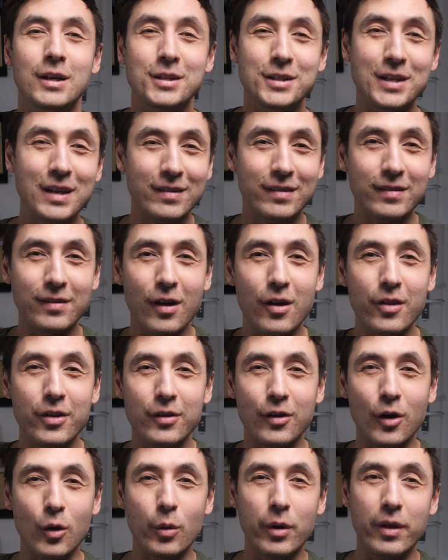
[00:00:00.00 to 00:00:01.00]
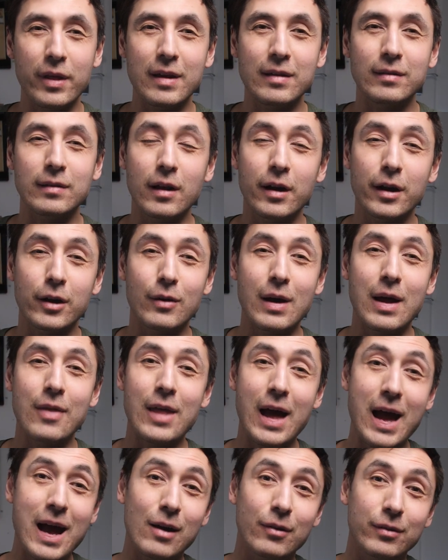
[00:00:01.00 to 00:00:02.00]
Chances are that you got one of these lying around
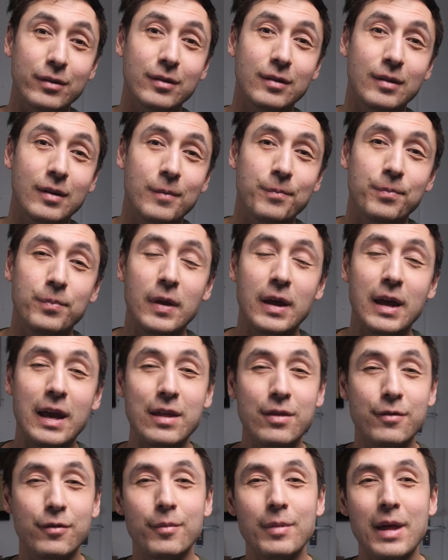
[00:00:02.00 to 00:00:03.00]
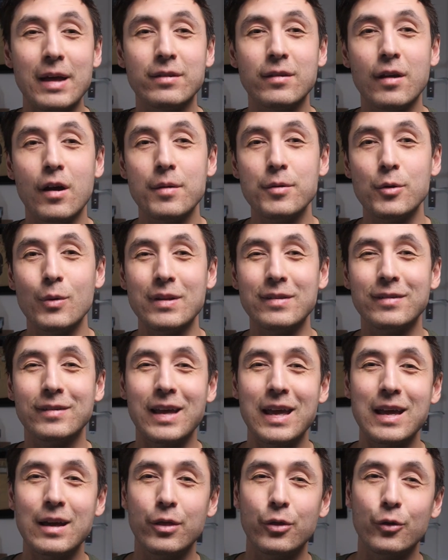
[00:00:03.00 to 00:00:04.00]
the house. Either from that time you went
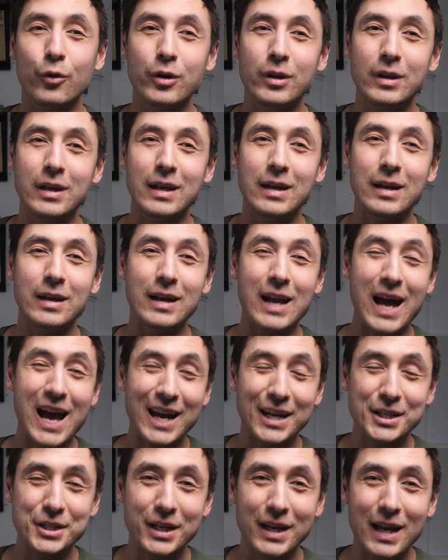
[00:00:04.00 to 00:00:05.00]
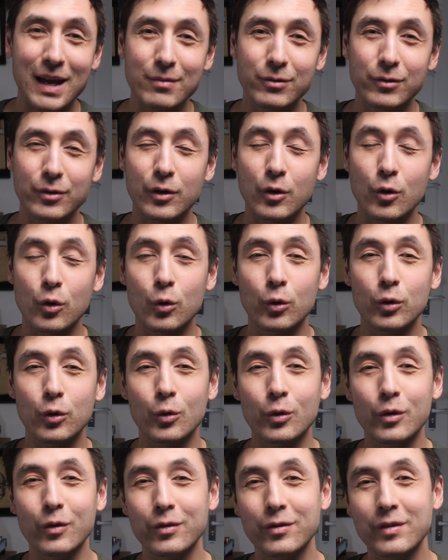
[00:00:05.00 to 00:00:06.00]
skiing and thought you needed an action cam to record
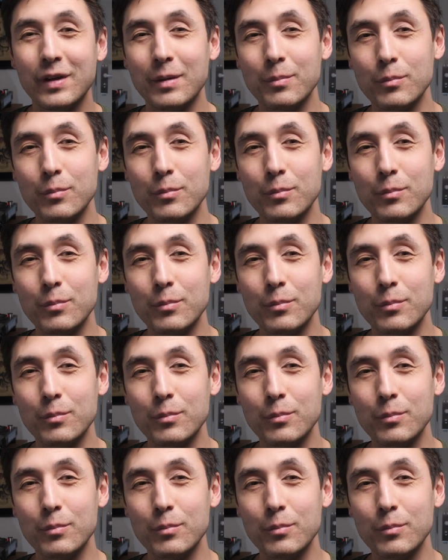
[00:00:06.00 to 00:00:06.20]
all your sick